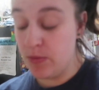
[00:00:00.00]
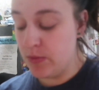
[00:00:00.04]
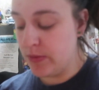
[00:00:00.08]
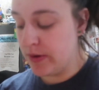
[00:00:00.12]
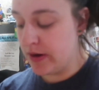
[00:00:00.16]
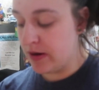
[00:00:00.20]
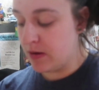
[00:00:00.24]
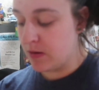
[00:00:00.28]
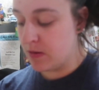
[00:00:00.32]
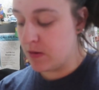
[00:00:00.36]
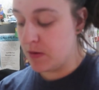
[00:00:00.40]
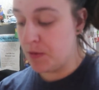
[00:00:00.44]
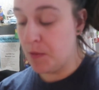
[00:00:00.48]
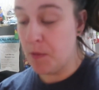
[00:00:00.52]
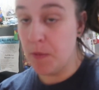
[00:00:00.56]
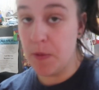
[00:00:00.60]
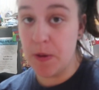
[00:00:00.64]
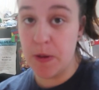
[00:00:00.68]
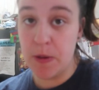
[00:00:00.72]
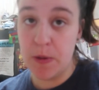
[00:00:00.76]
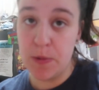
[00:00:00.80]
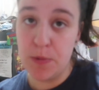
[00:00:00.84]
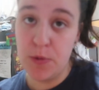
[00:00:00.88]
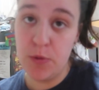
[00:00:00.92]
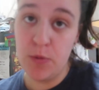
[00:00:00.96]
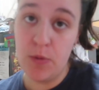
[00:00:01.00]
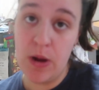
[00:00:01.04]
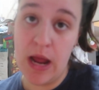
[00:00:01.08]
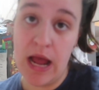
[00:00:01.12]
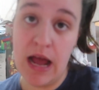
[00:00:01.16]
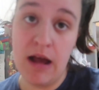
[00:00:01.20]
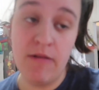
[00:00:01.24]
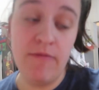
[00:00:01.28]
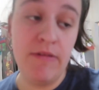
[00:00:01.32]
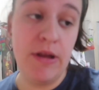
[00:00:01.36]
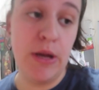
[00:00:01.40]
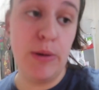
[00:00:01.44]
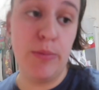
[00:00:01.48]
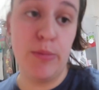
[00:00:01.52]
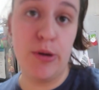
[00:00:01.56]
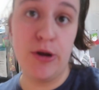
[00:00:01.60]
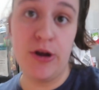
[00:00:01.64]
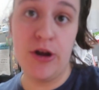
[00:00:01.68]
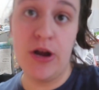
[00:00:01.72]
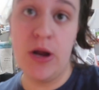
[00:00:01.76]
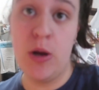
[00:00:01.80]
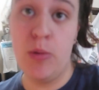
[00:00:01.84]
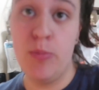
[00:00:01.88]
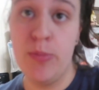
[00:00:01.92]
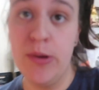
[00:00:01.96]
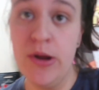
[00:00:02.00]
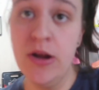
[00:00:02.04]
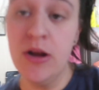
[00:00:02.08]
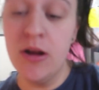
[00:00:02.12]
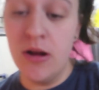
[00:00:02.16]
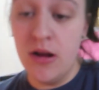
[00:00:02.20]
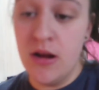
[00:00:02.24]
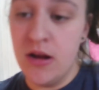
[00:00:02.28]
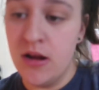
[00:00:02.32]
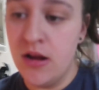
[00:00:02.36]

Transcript: We're going to have hamburger helper.